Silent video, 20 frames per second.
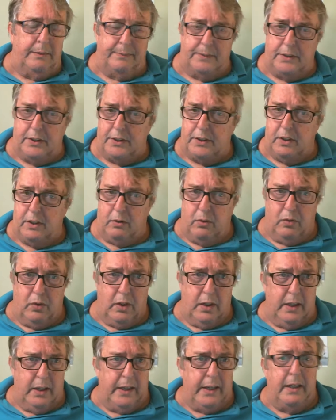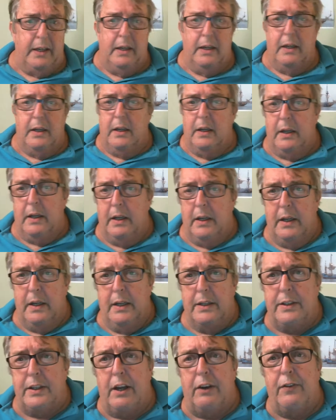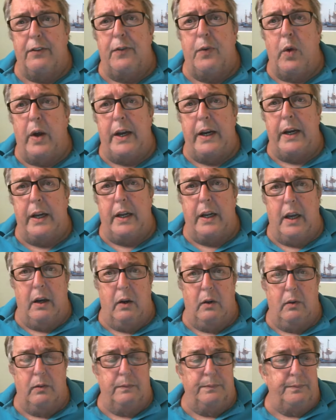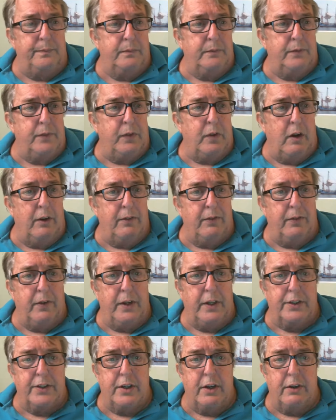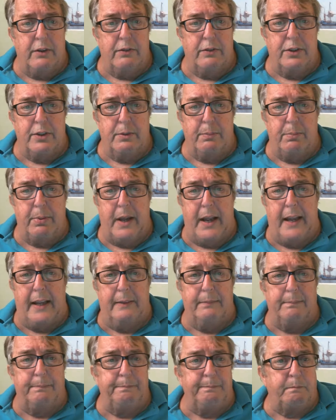Just a really tough way to go for our friends over in Japan.